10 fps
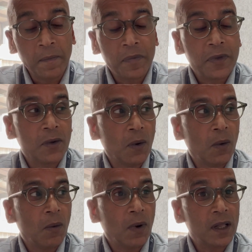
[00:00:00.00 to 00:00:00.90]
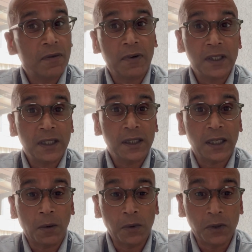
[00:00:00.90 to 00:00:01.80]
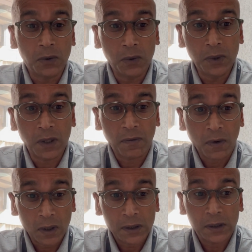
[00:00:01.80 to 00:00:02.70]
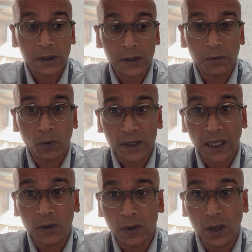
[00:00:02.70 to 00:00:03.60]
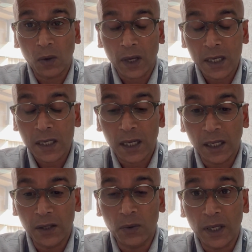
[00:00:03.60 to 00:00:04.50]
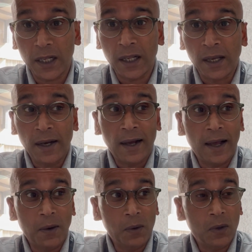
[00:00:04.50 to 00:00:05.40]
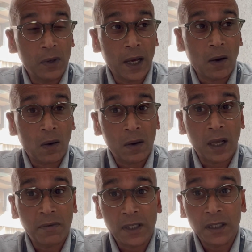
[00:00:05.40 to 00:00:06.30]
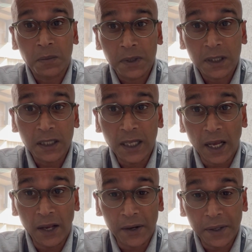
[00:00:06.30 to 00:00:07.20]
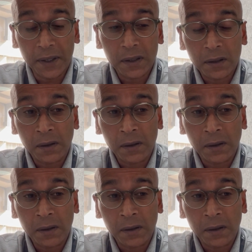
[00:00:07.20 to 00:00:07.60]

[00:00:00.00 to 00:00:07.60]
So one of the first things I would do is, of course, once I know the location and the unit, I will look at all the advertisements in the area.